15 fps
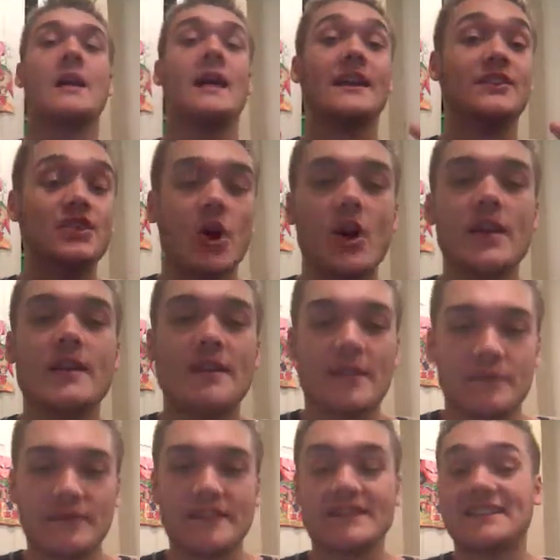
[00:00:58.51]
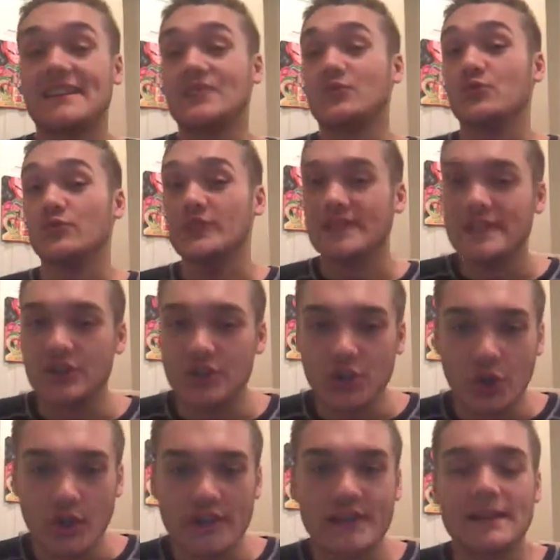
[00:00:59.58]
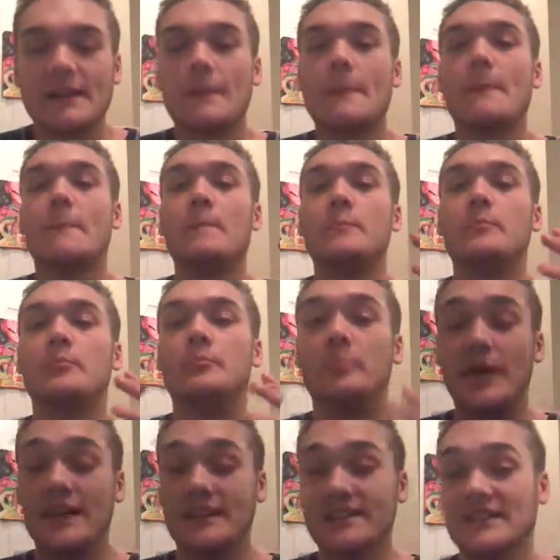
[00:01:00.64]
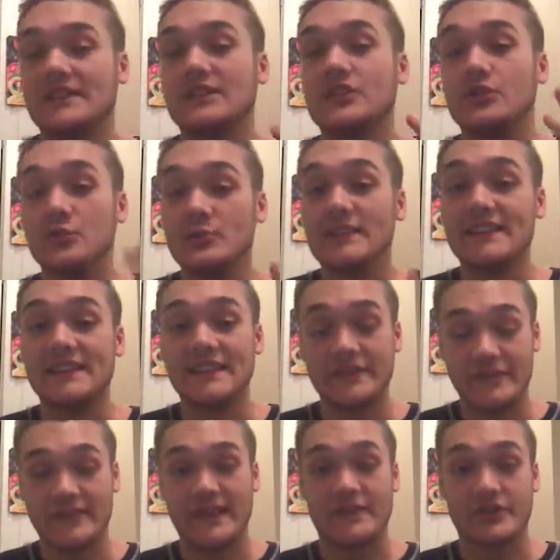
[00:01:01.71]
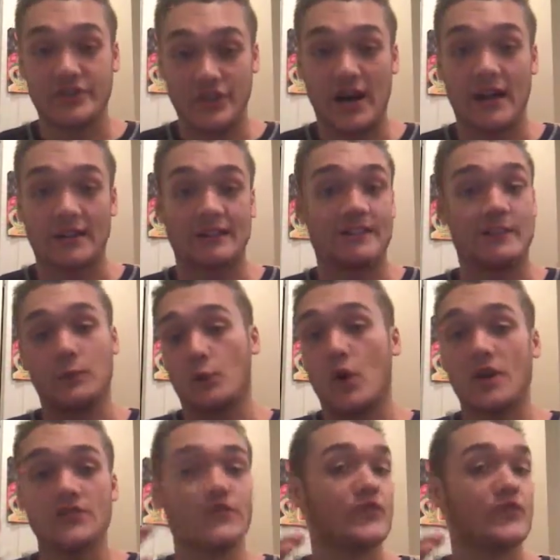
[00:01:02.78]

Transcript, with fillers: It's on Netflix. It's really good. But you need to give it that shot. Watch